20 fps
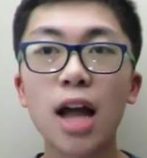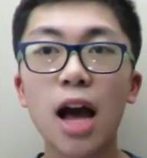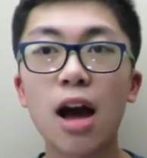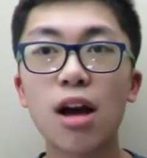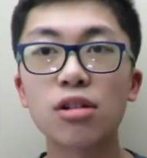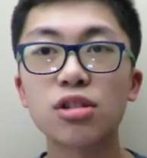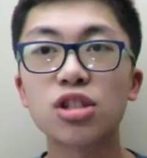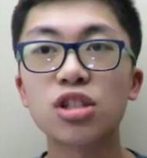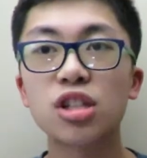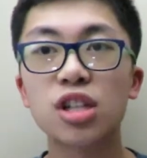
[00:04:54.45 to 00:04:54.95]

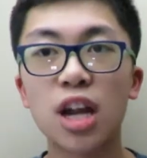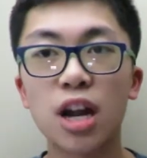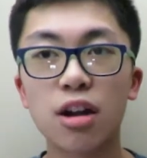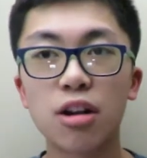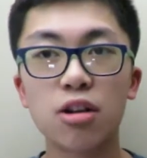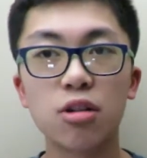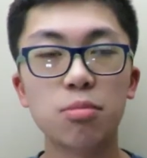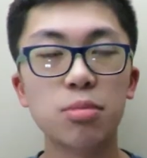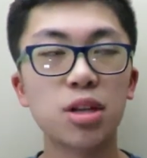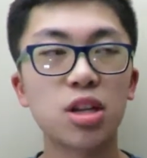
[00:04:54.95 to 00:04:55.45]
now
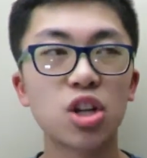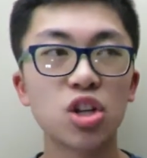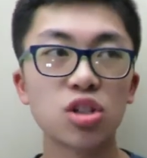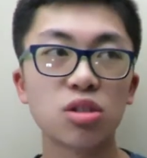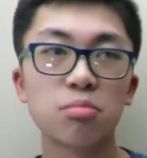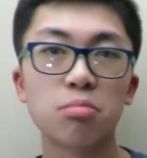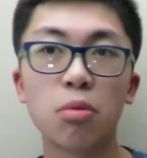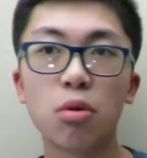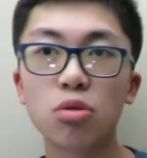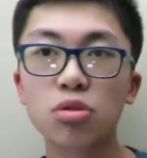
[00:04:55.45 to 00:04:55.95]
scenario
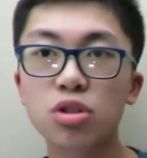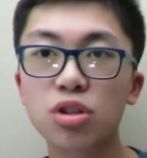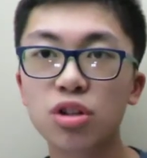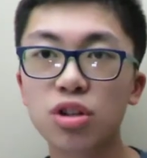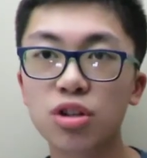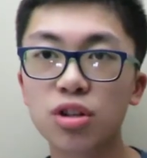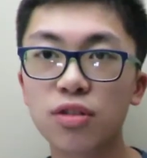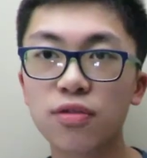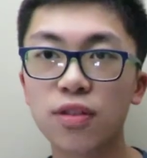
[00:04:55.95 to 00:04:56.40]
because most of their